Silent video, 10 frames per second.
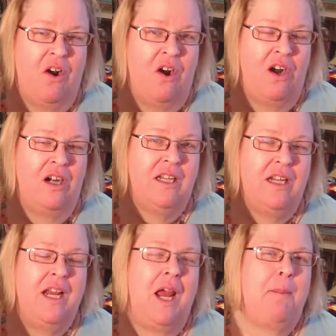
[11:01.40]
art,
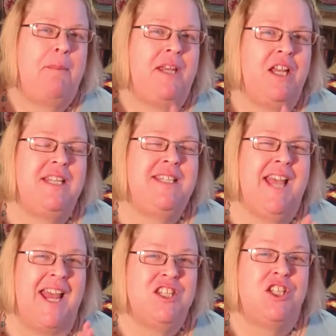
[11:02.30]
because
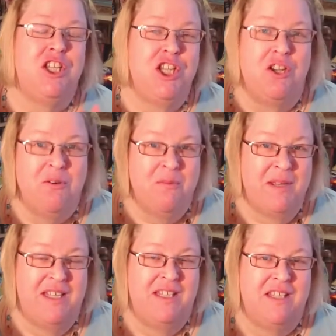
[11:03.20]
as
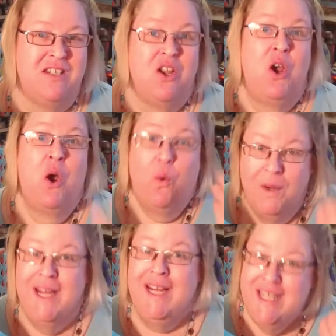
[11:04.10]
humans,
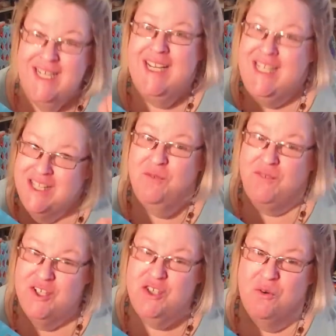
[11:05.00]
we need the
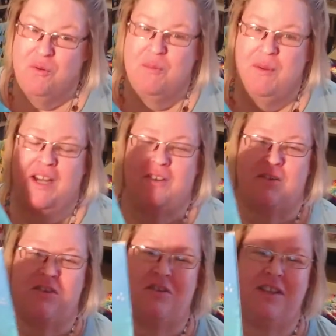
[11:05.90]
visual
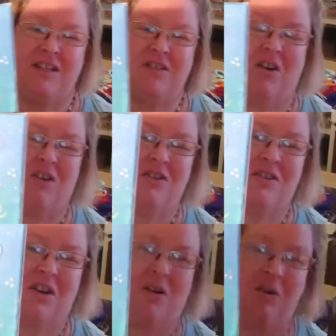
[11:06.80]
reminders. So these are
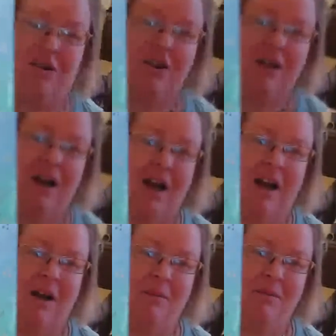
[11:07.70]
also
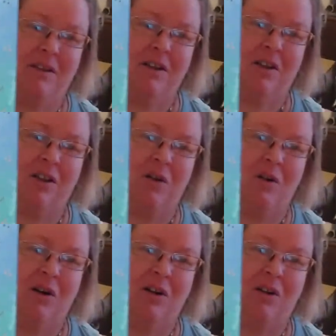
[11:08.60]

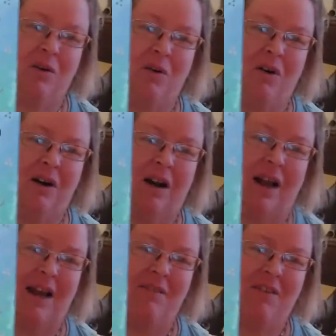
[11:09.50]
Galore Galore.
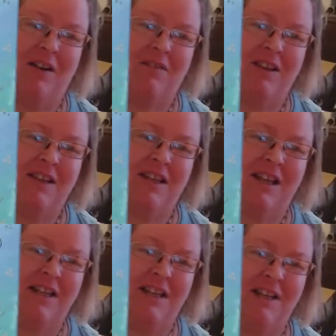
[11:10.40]
I have everything
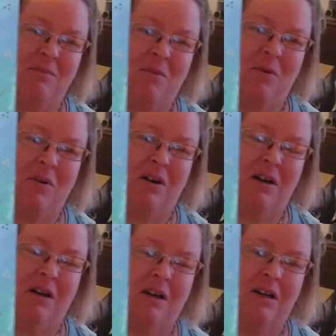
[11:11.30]
I need and
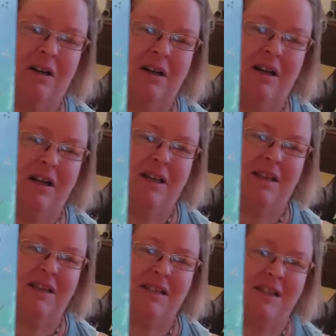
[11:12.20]
more.
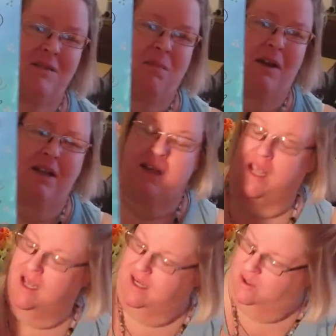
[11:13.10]
This is by
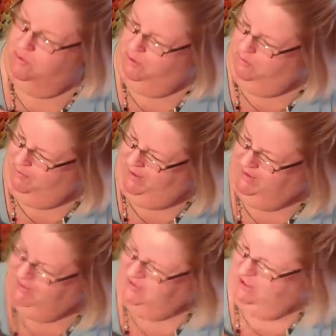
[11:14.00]
a quote
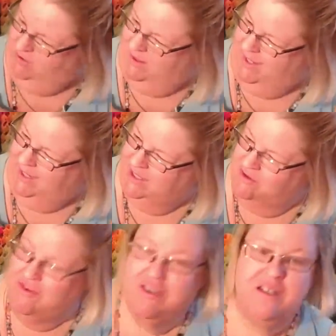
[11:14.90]
by Sarah
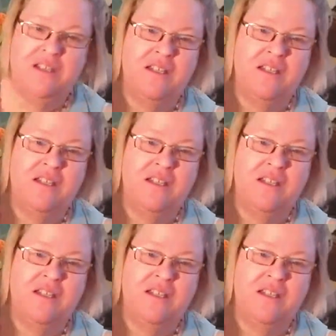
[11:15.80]
Landron.